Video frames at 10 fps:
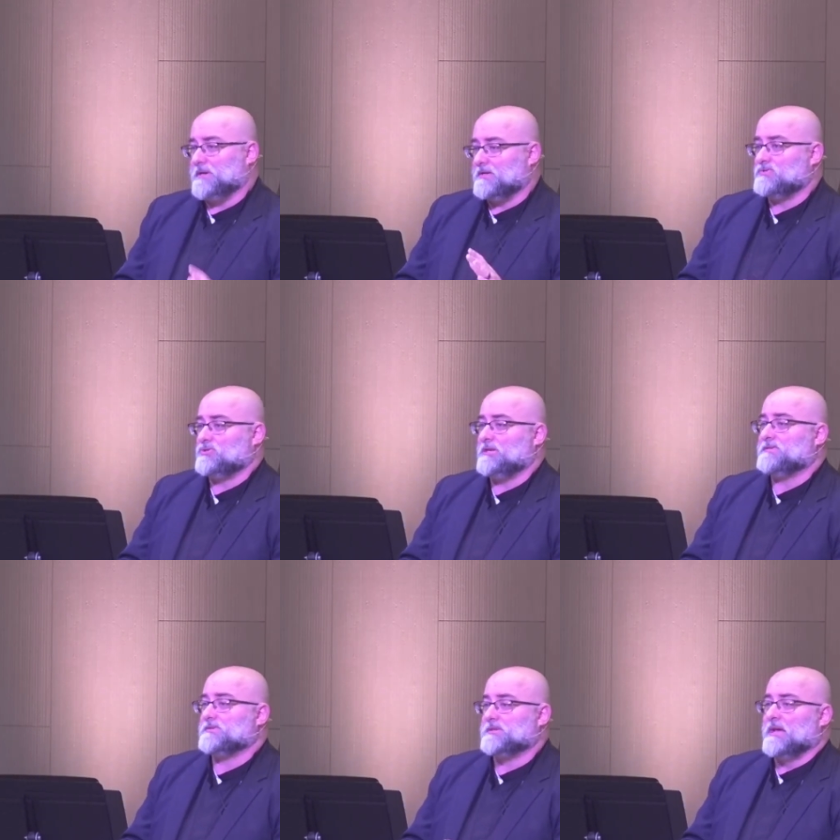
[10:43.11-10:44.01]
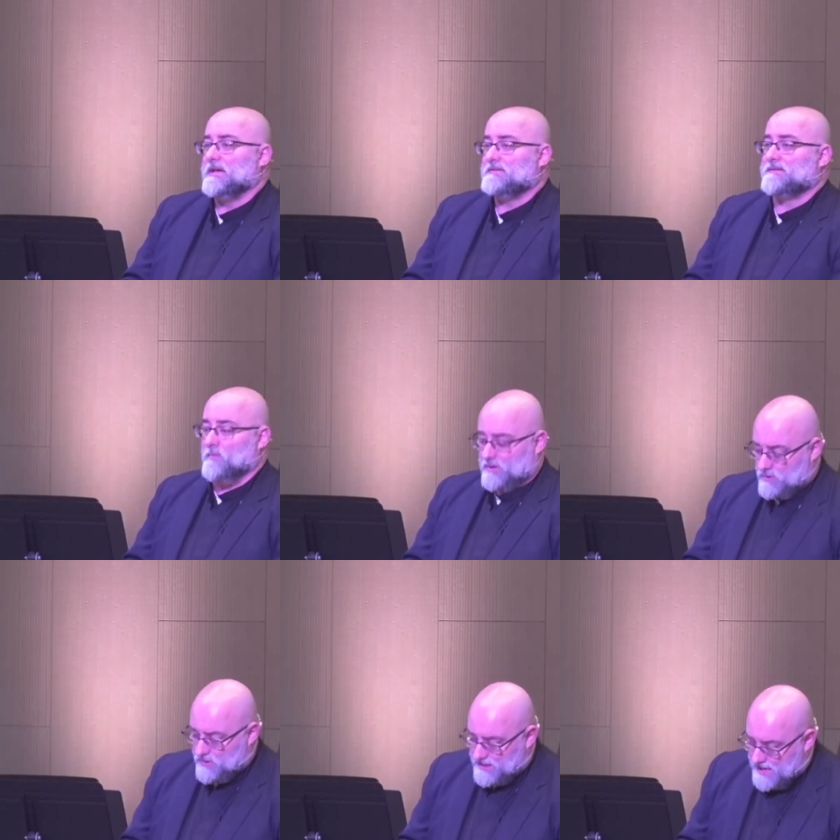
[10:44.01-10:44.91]
because Jesus is someone
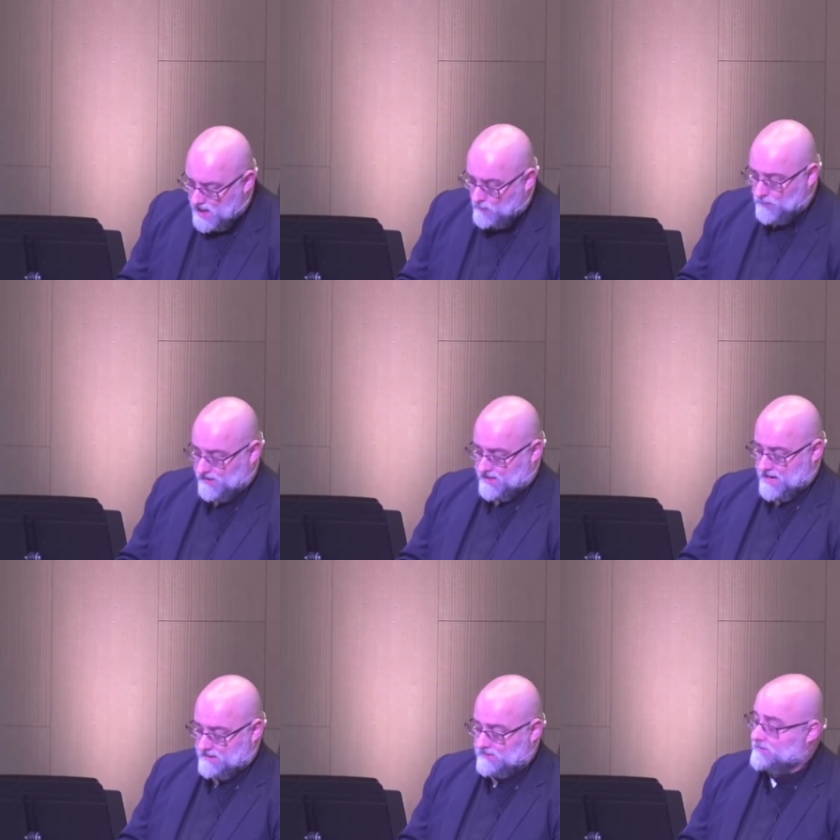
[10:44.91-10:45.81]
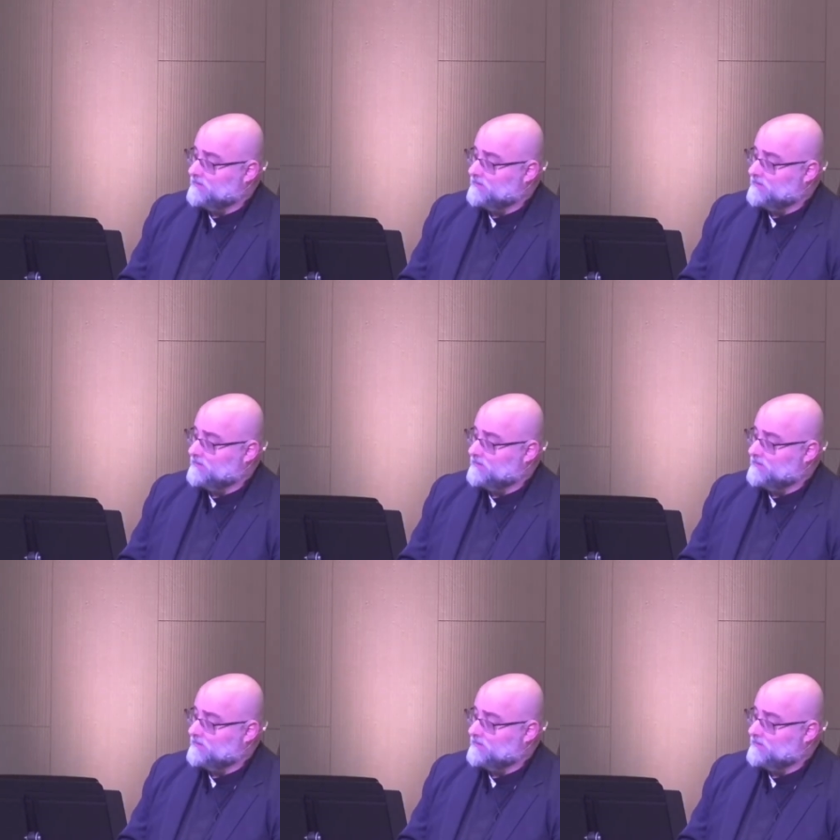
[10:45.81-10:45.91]
who can help with that.